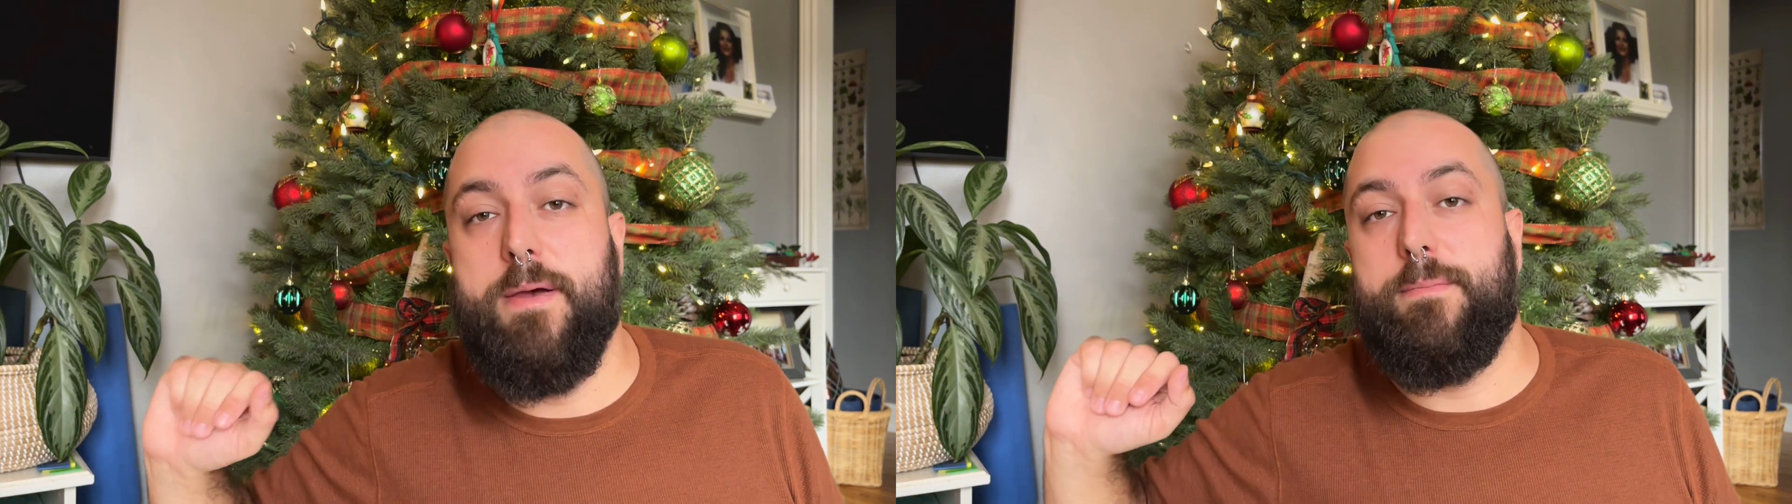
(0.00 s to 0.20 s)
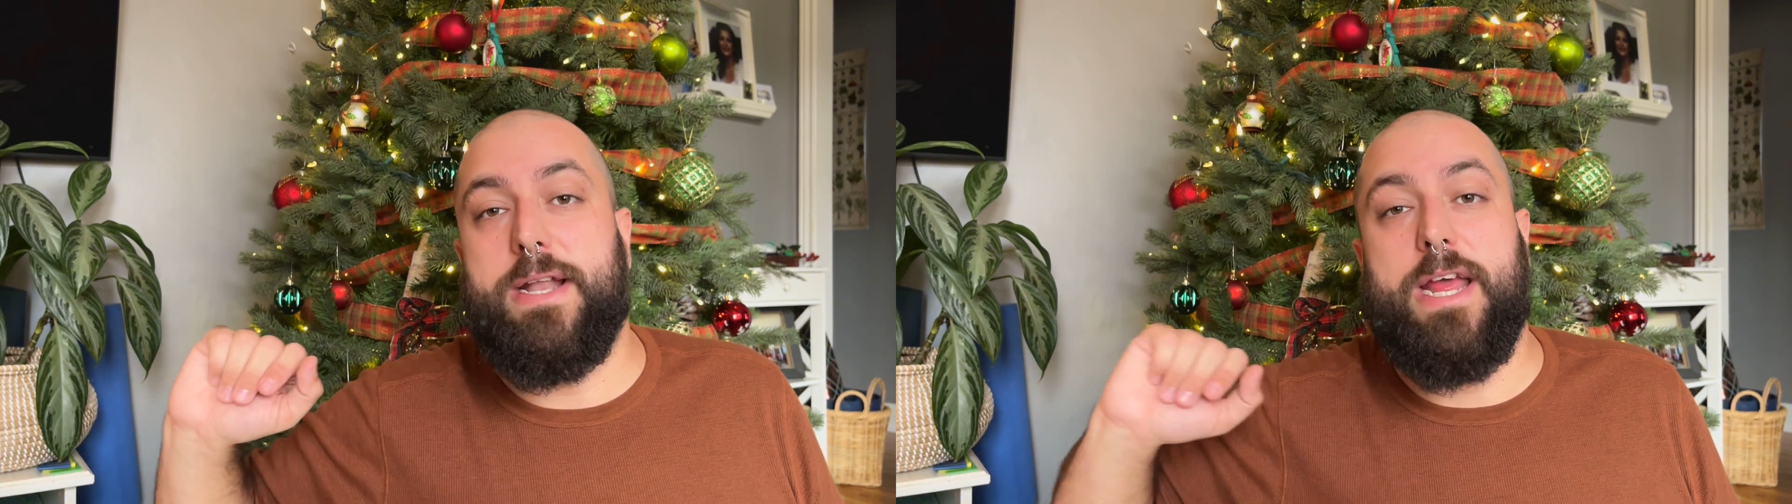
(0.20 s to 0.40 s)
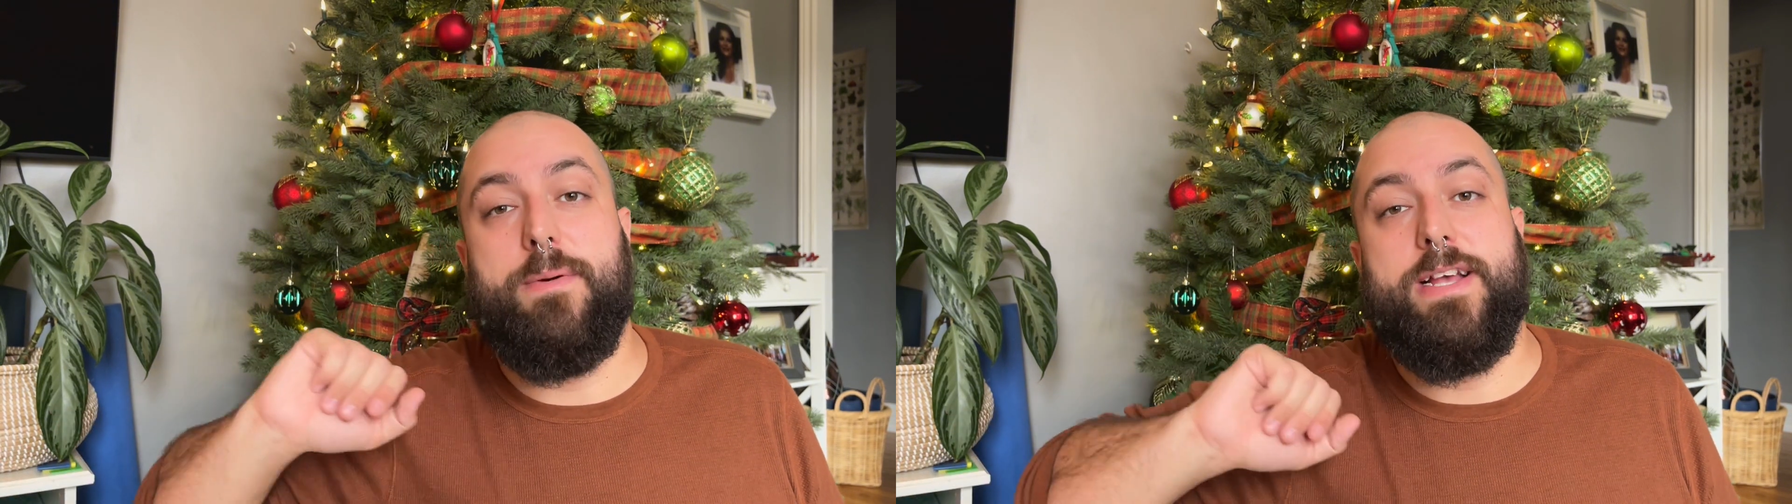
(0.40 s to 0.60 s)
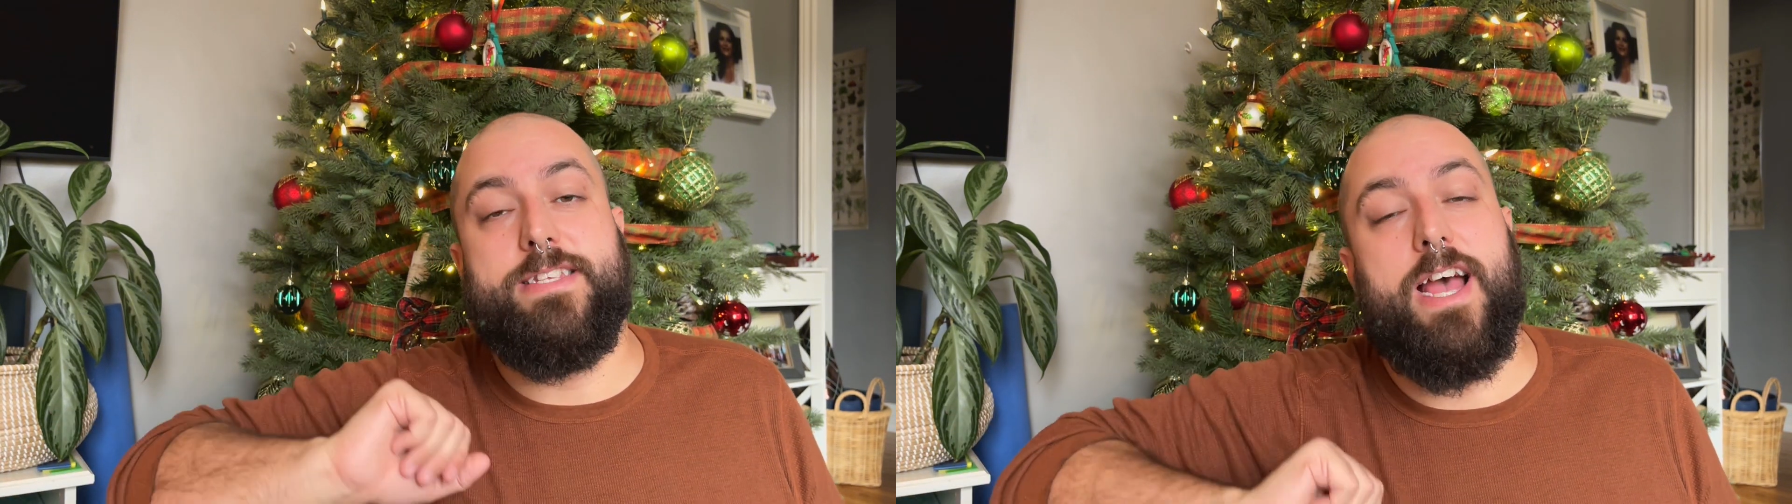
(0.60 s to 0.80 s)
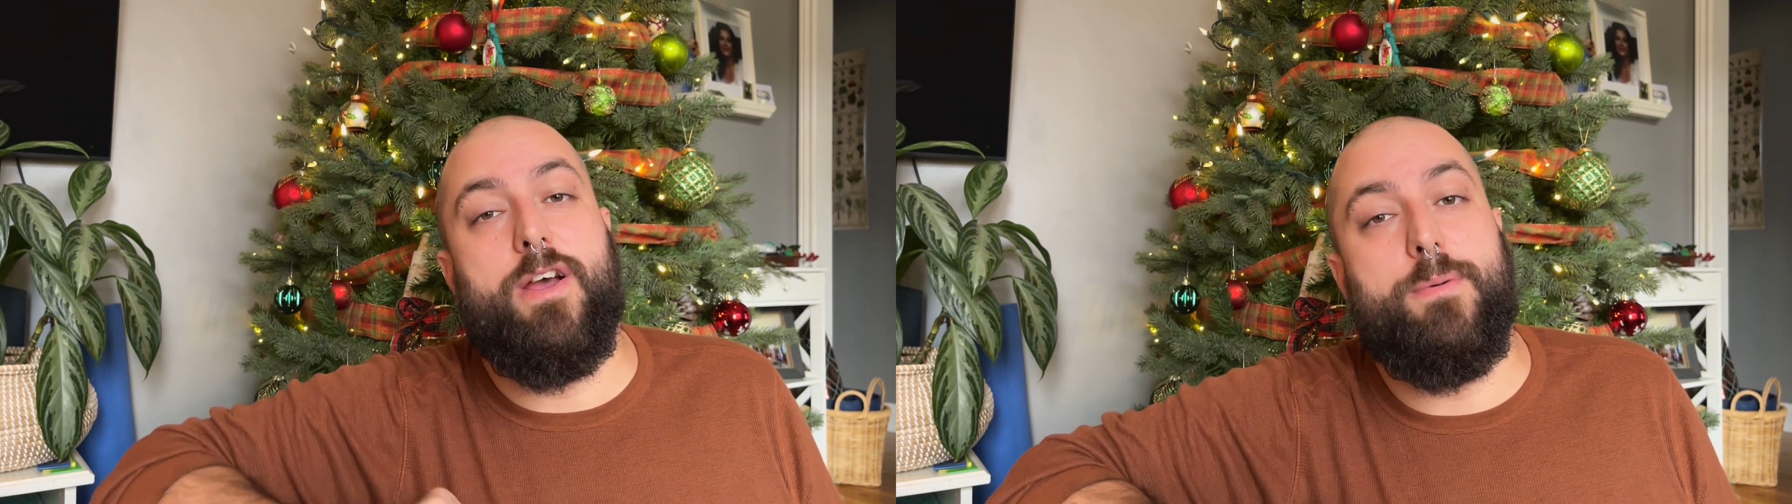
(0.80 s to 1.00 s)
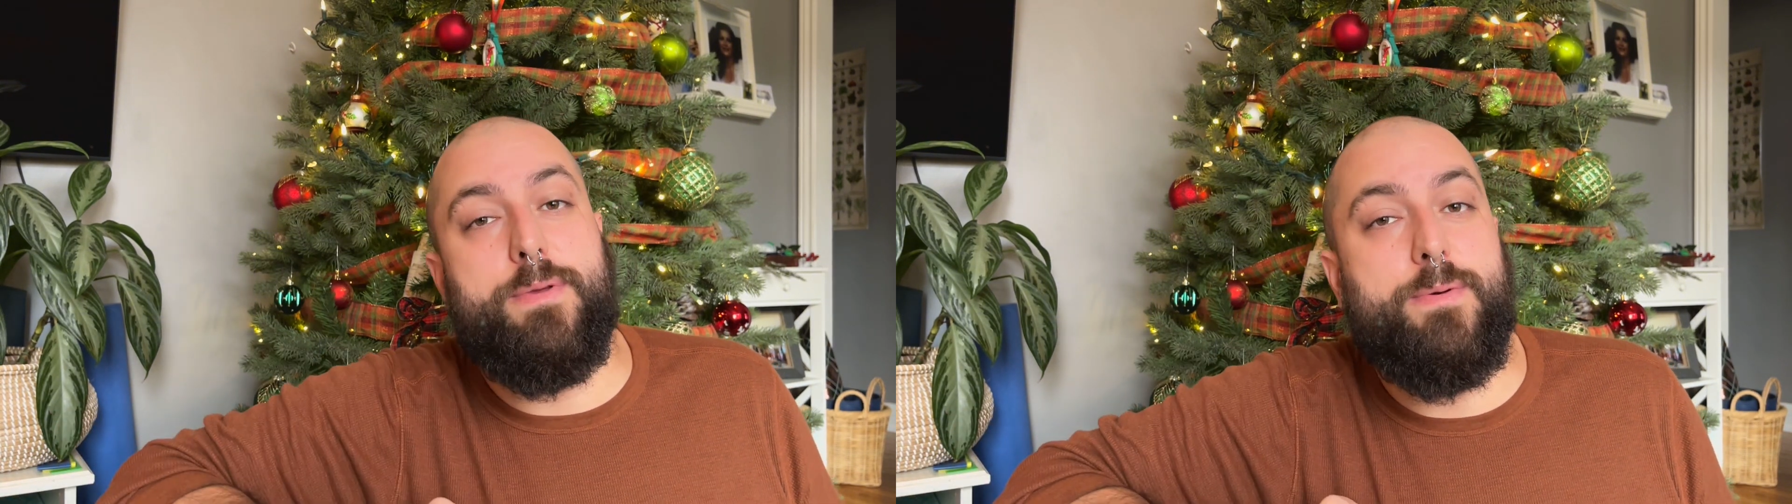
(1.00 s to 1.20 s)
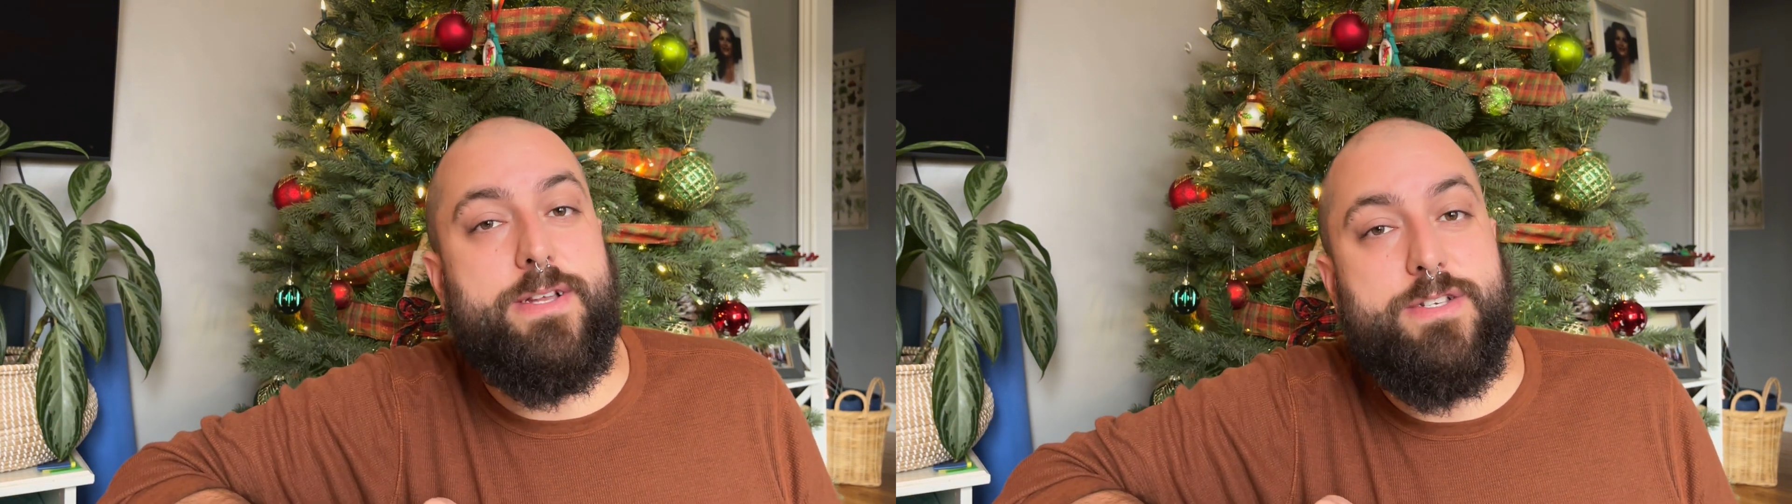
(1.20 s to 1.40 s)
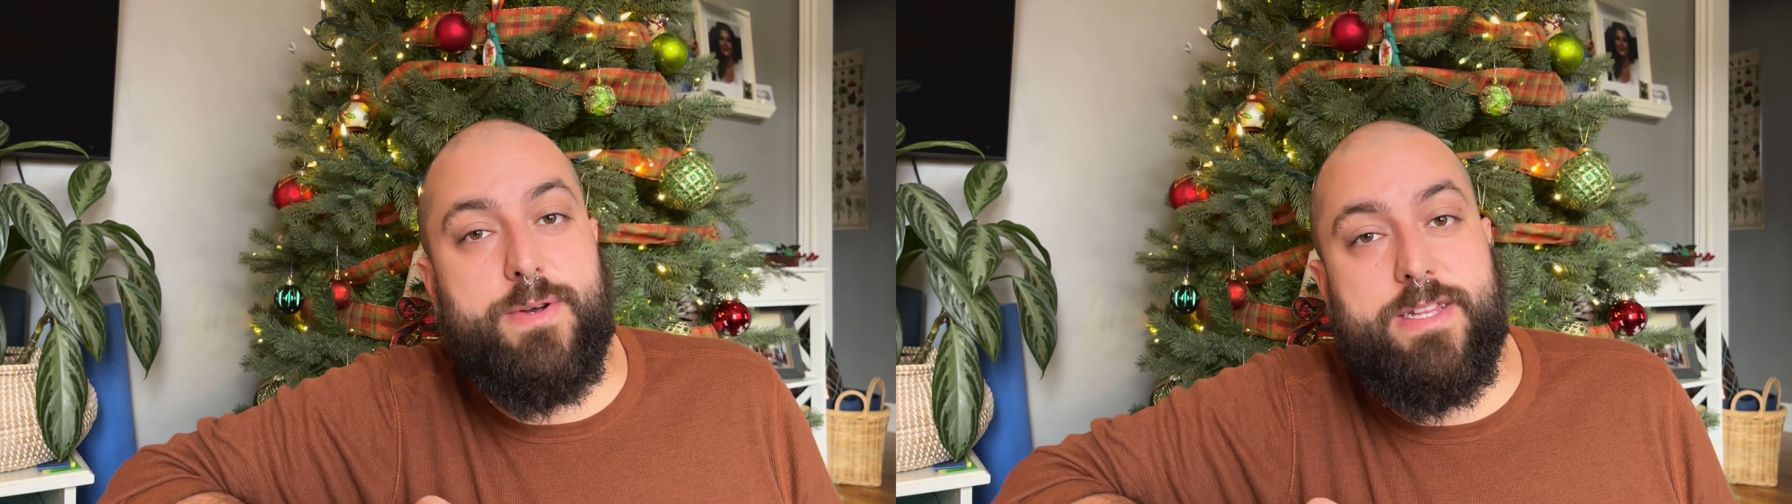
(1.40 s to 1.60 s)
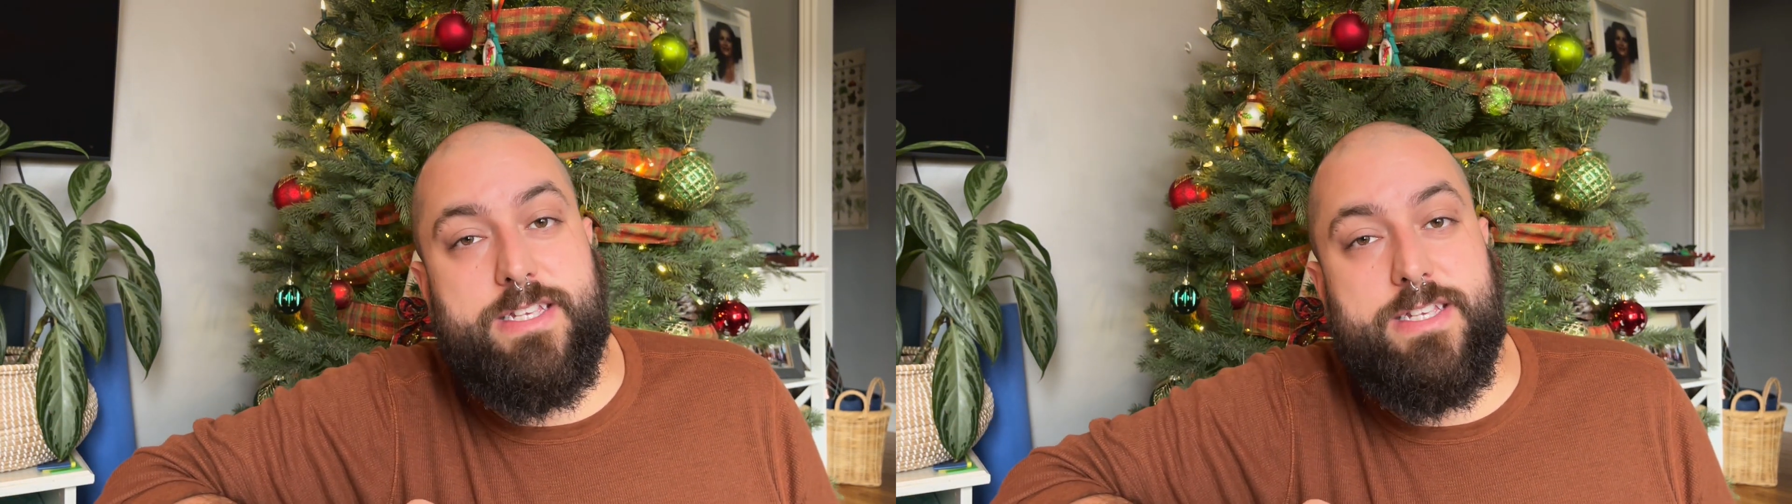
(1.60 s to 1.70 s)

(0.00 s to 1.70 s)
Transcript: But anyways, I hope you enjoyed